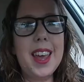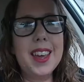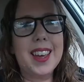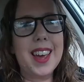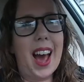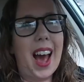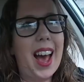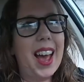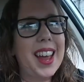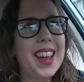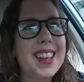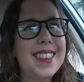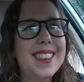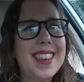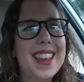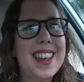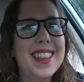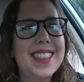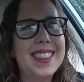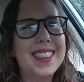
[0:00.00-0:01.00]
Hey guys,
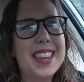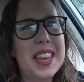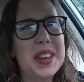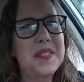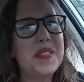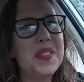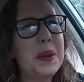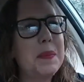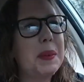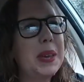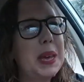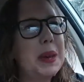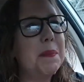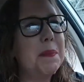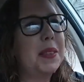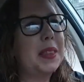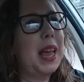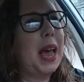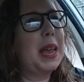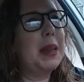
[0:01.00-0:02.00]
it's Kim from
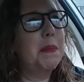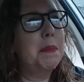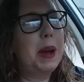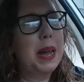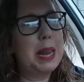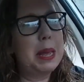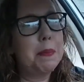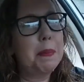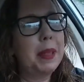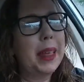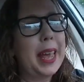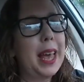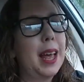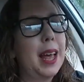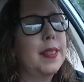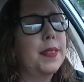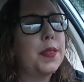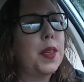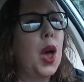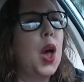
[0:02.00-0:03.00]
Kim's Side Money
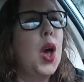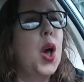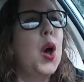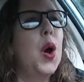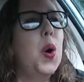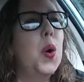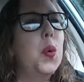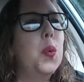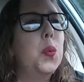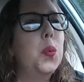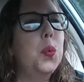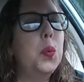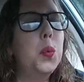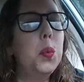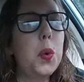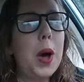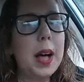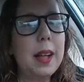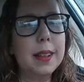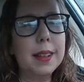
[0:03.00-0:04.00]
Plans.
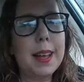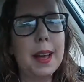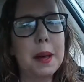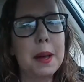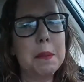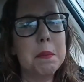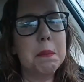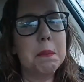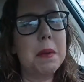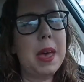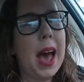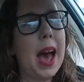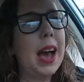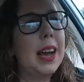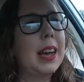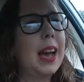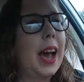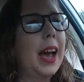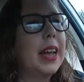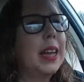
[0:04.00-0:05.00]
Welcome
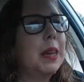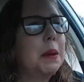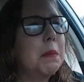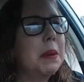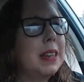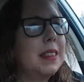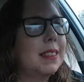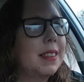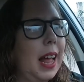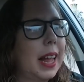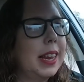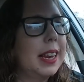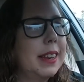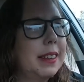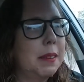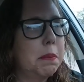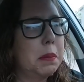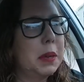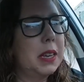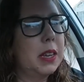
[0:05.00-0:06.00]
back. I am
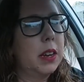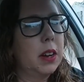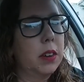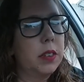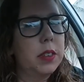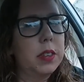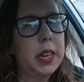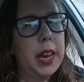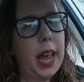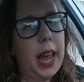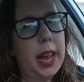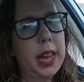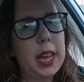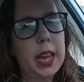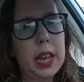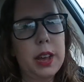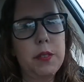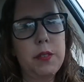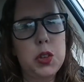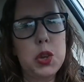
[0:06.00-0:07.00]
excited to be here
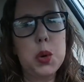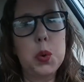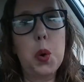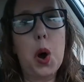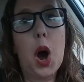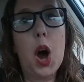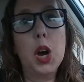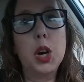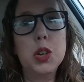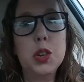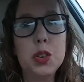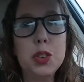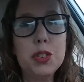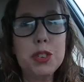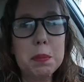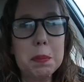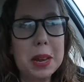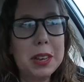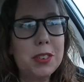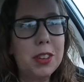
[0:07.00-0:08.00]
today. If you are new
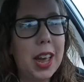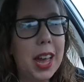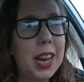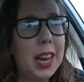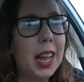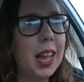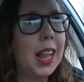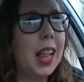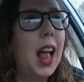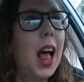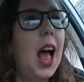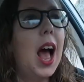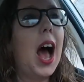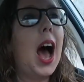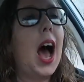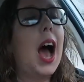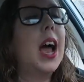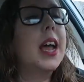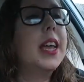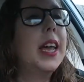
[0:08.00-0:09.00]
to my channel,
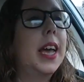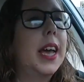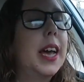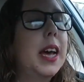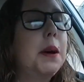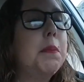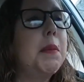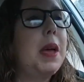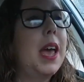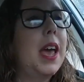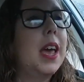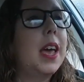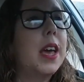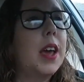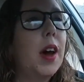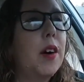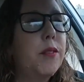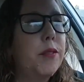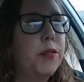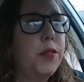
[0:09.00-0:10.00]
I am
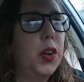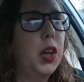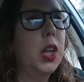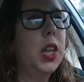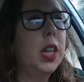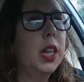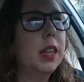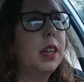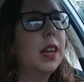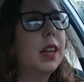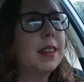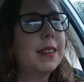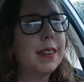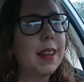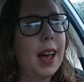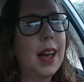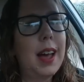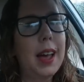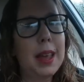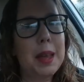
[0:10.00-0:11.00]
a
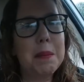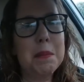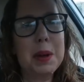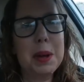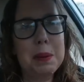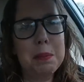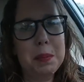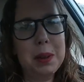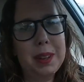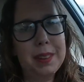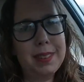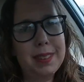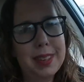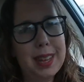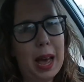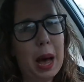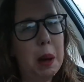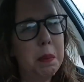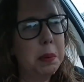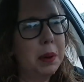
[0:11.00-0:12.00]
full-time
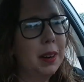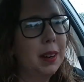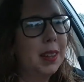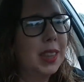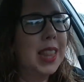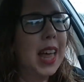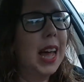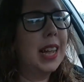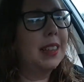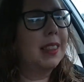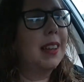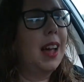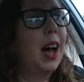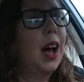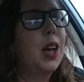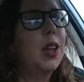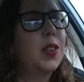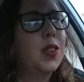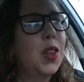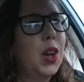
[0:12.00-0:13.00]
multi-apper that
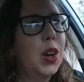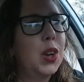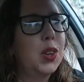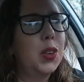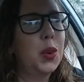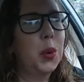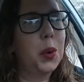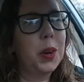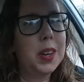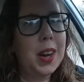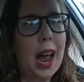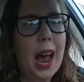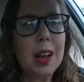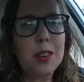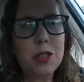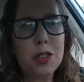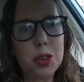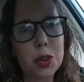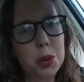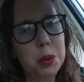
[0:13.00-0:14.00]
does
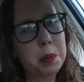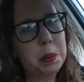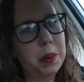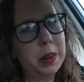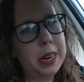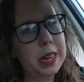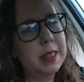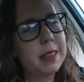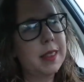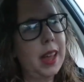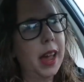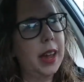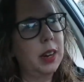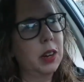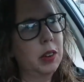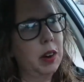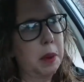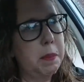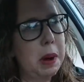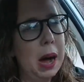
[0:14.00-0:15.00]
DoorDash, Uber Eats,
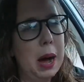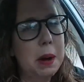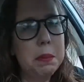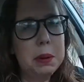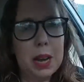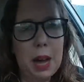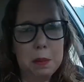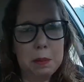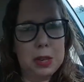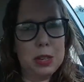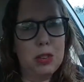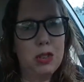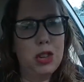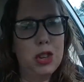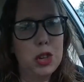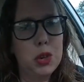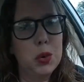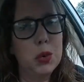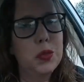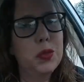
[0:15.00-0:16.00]
and Grubhub coming to
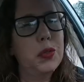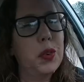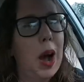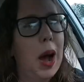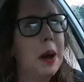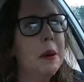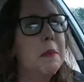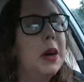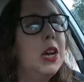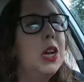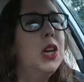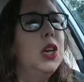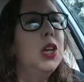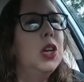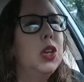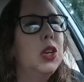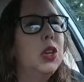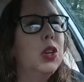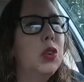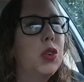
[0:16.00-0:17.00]
you from
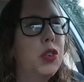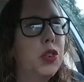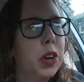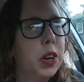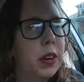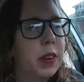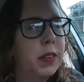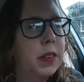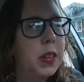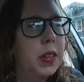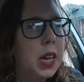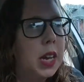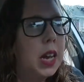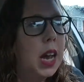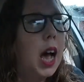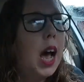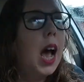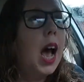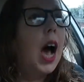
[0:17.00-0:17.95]
New Jersey.